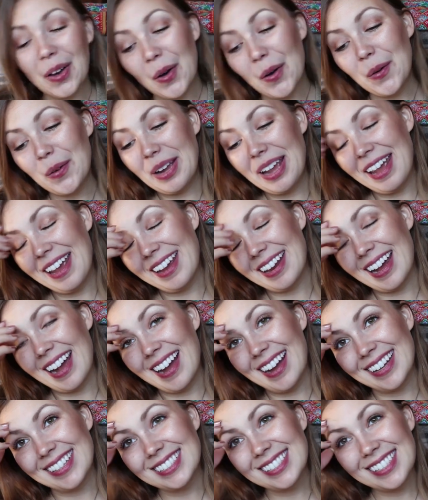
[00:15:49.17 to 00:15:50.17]
Okay
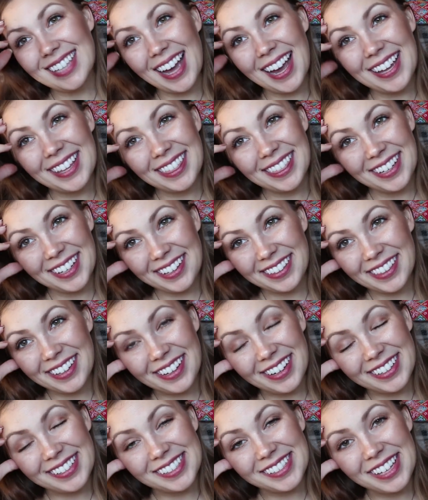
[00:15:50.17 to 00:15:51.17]
guys, I think
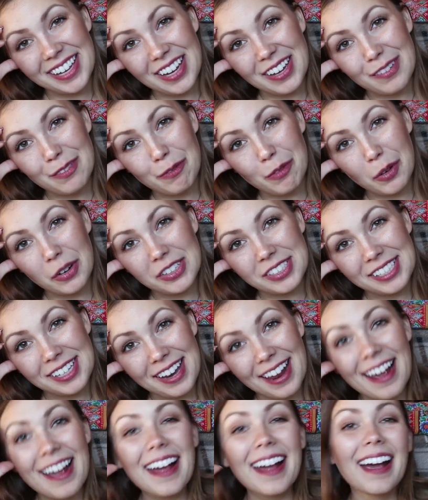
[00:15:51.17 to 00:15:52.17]
that is it for
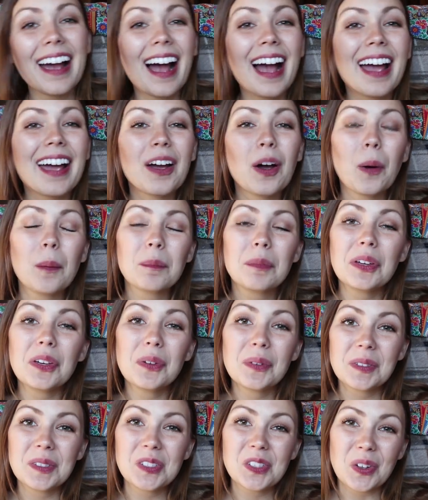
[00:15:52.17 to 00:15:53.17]
today. I hope that
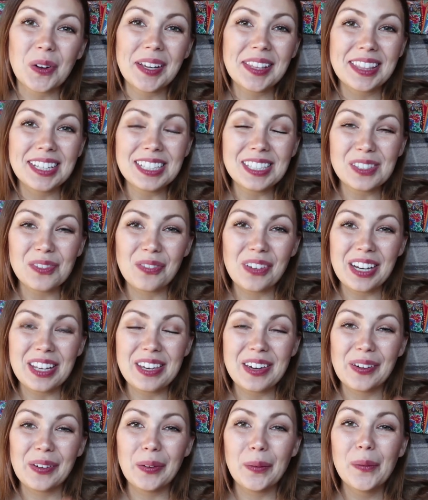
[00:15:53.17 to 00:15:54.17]
you enjoyed this
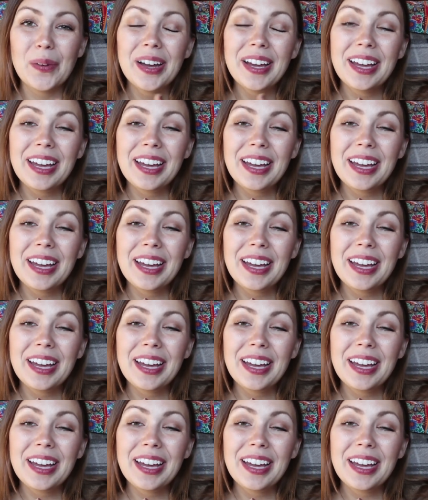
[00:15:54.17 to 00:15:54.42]
video.